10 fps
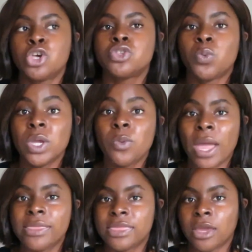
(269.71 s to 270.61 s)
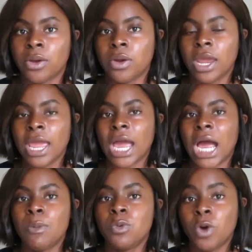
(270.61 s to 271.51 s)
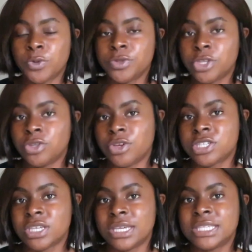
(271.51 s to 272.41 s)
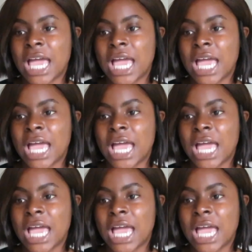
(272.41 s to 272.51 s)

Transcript: So we went there and we worked with the nurses,